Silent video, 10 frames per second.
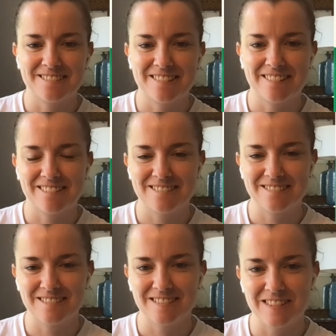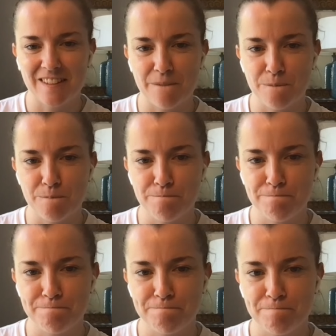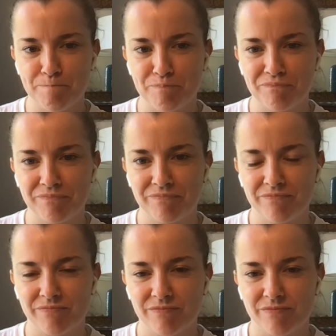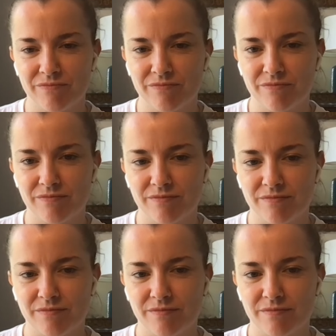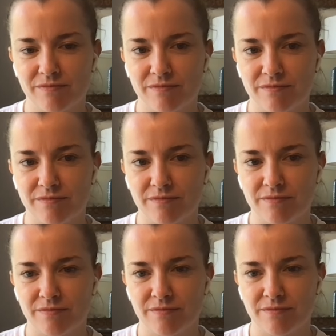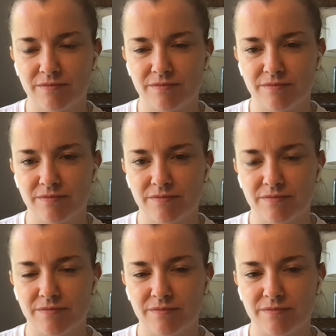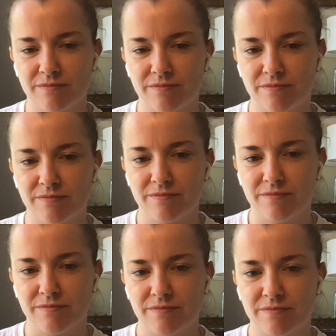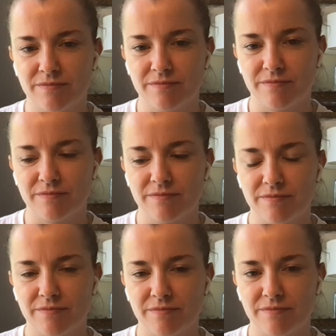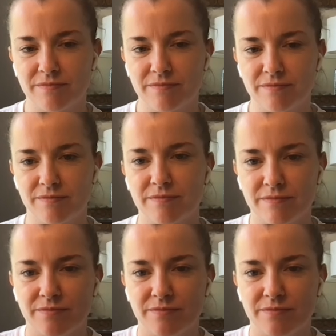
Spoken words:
[no speech]